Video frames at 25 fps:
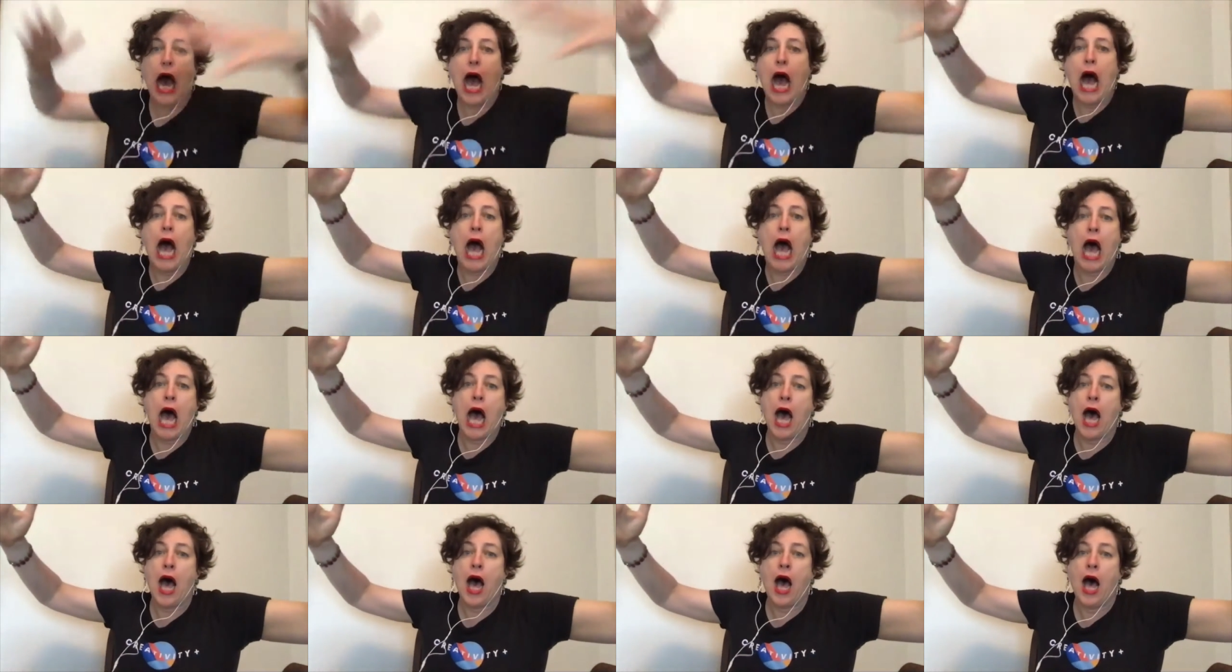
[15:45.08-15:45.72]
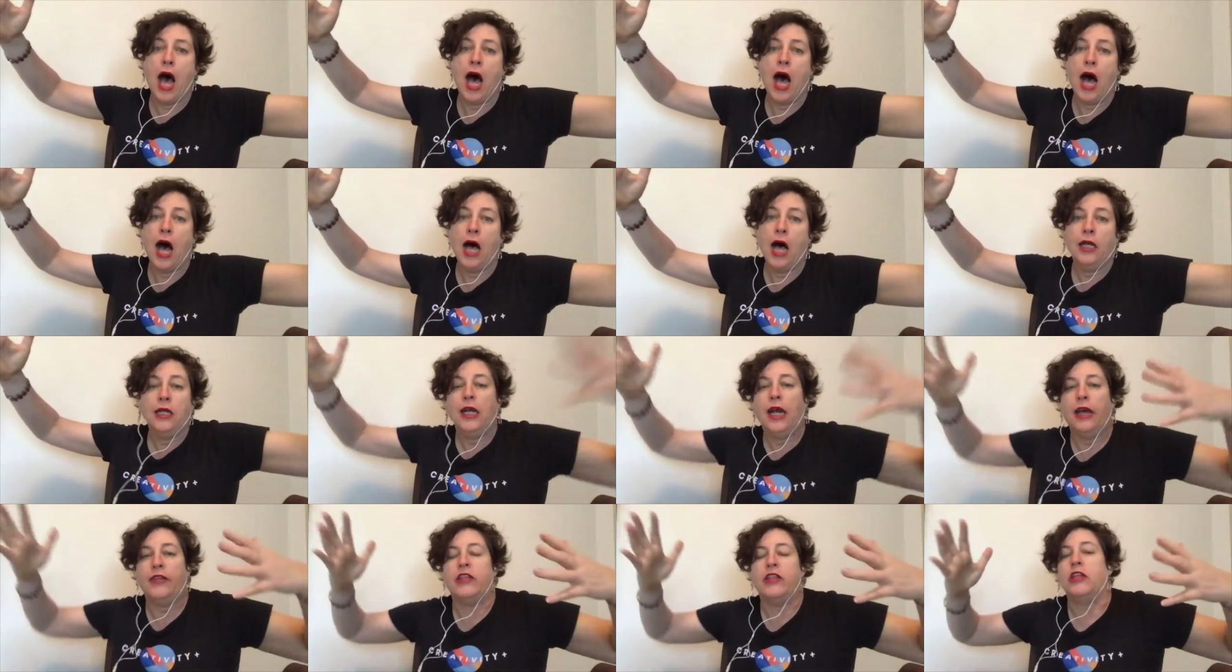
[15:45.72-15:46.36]

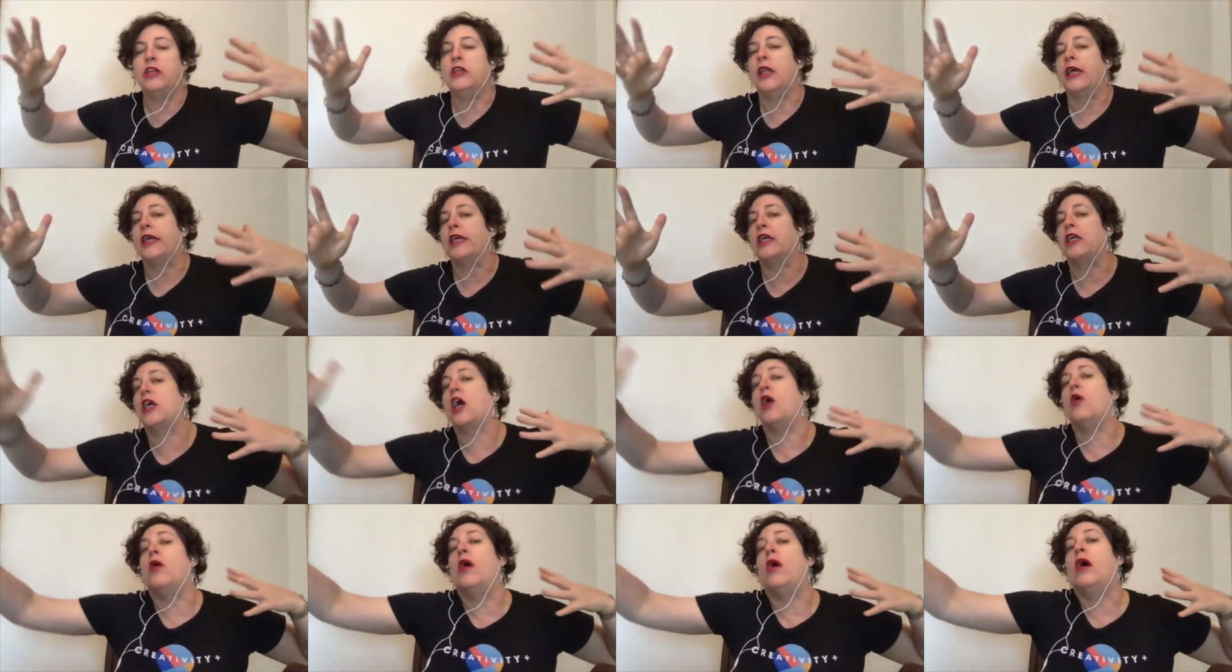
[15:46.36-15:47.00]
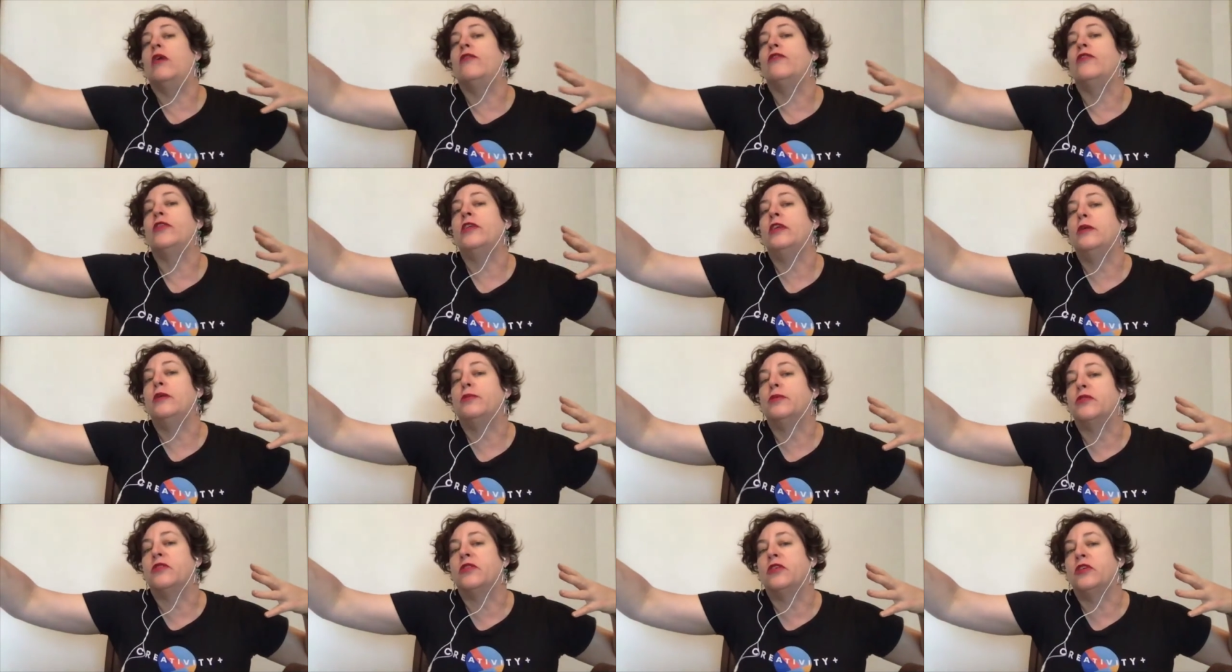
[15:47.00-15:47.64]
and then you like go off and you
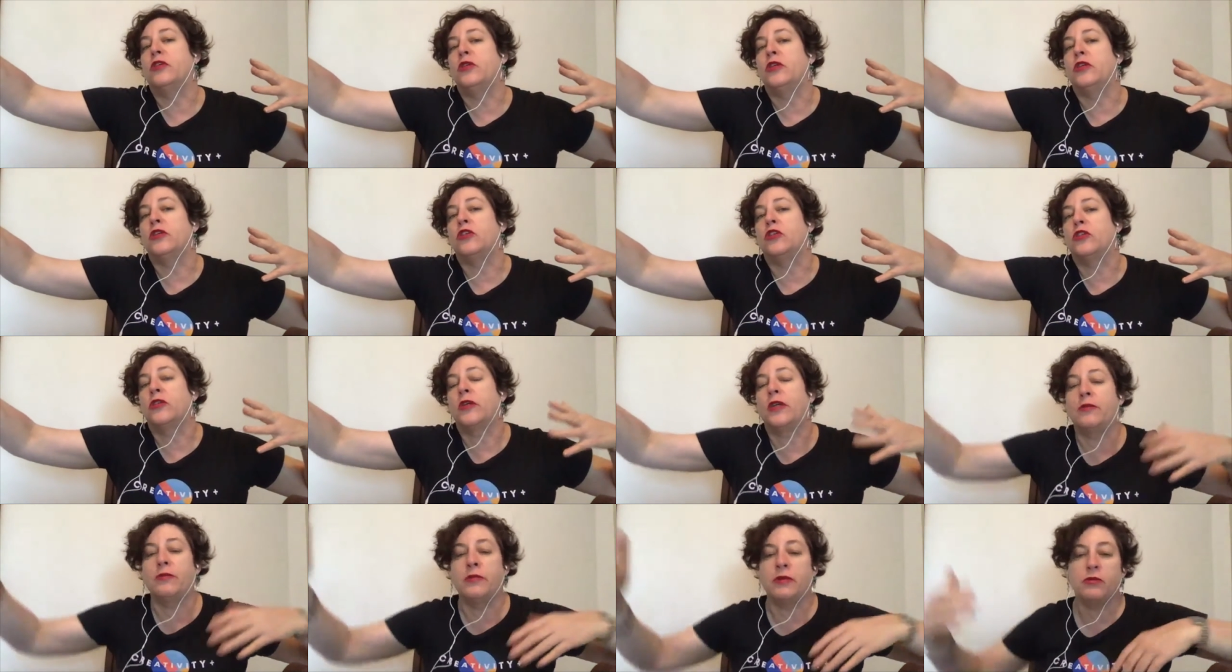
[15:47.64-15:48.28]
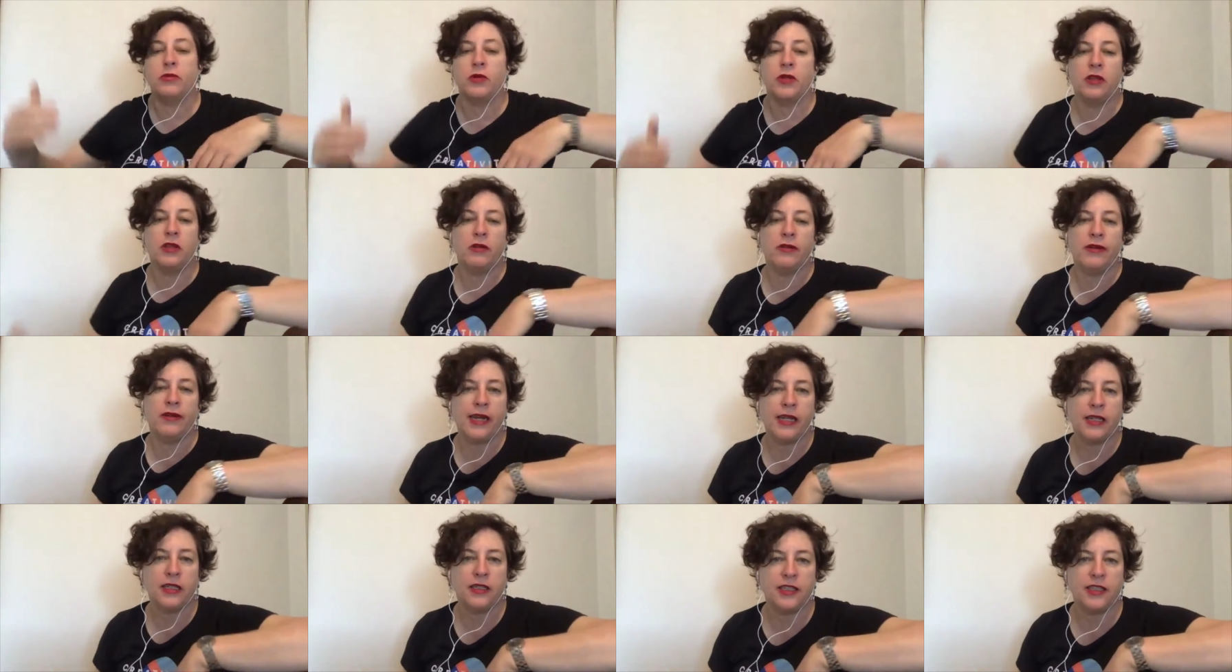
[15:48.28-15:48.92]
pursue your dream, when the
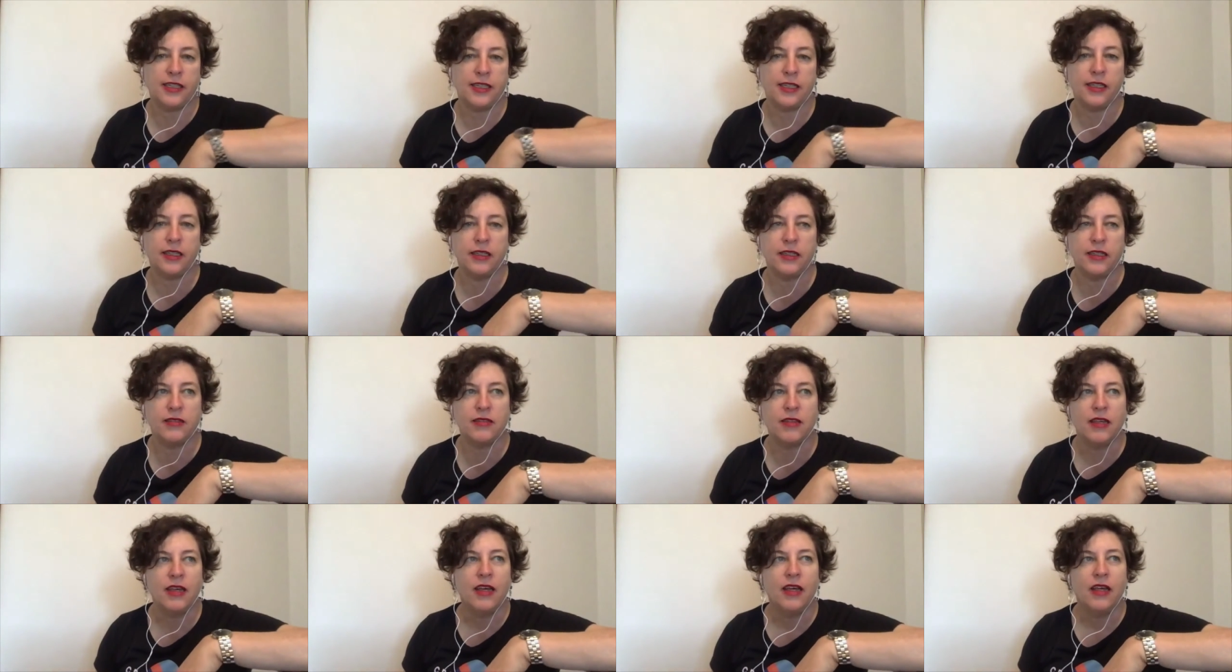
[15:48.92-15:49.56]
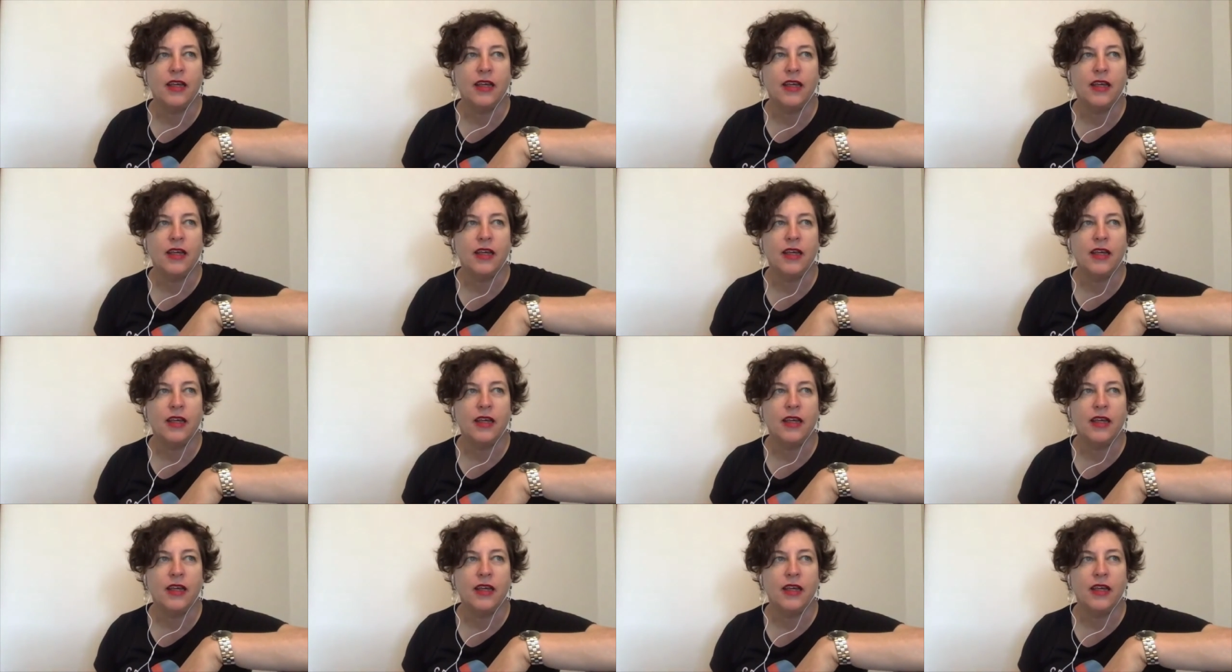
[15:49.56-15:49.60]
reality is